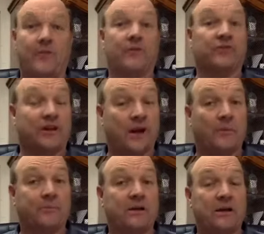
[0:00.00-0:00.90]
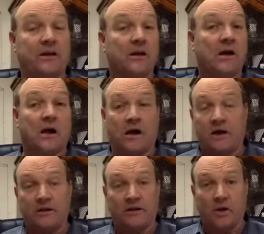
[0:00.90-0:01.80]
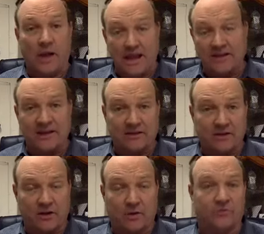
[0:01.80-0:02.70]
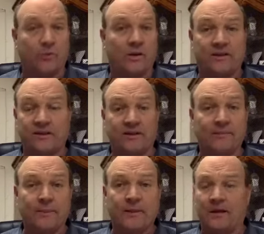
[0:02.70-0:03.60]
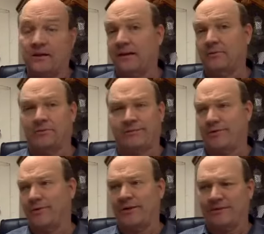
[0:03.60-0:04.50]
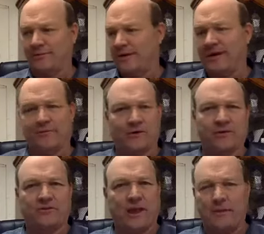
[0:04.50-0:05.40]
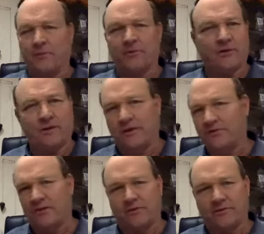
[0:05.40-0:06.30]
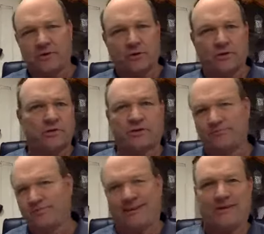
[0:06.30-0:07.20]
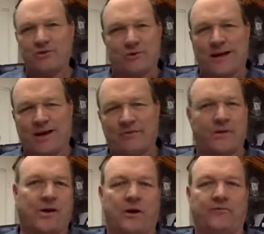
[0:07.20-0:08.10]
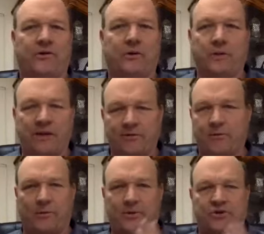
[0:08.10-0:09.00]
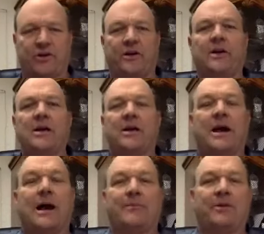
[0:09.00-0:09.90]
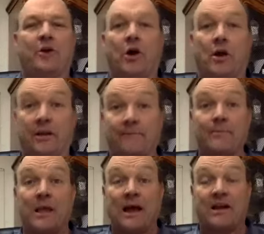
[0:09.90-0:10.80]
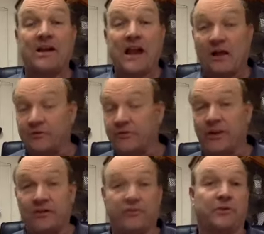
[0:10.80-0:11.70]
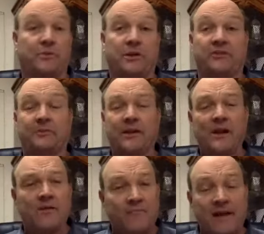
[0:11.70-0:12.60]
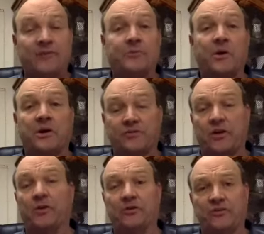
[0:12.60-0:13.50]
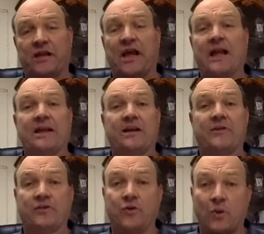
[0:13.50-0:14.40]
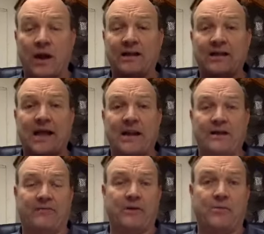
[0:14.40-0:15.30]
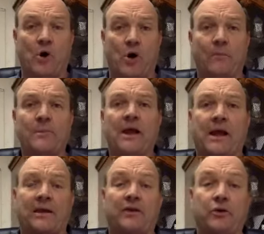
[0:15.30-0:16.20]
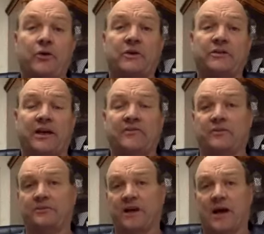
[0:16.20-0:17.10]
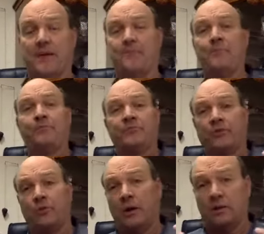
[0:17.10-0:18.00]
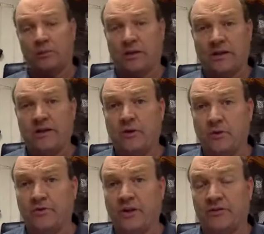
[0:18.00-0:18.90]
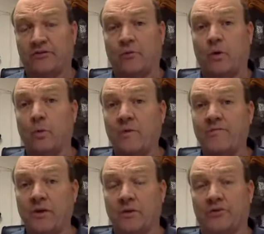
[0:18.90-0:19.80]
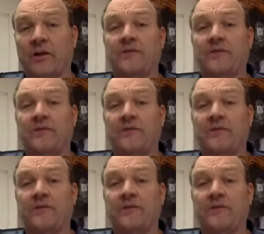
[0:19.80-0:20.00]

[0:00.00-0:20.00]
And there's an accompanying, handout that goes with it, like with 33 different examples. And it's stuff that you can just plagiarize right off there. We give you permission to copy it all and how to announce things in your place. But Facebook is here to stay. And it is a granddaddy of them all, and you can take some time to really use this for reviews.